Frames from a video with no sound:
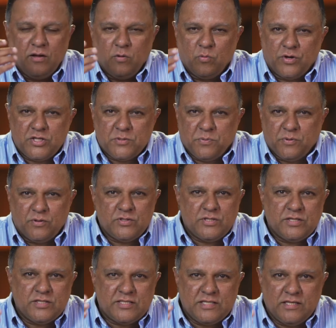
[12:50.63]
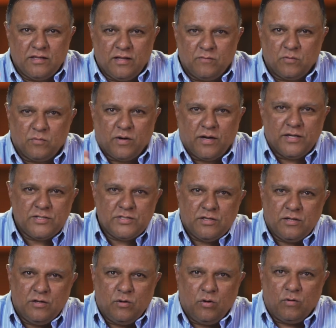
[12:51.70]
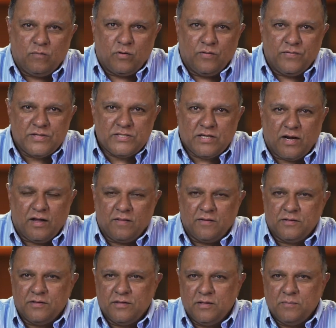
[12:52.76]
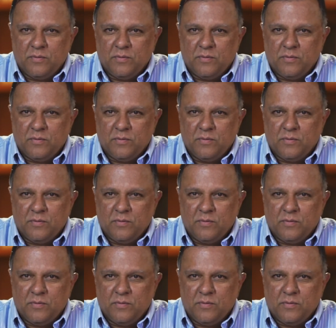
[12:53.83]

we're experiencing sea level rise over on this island,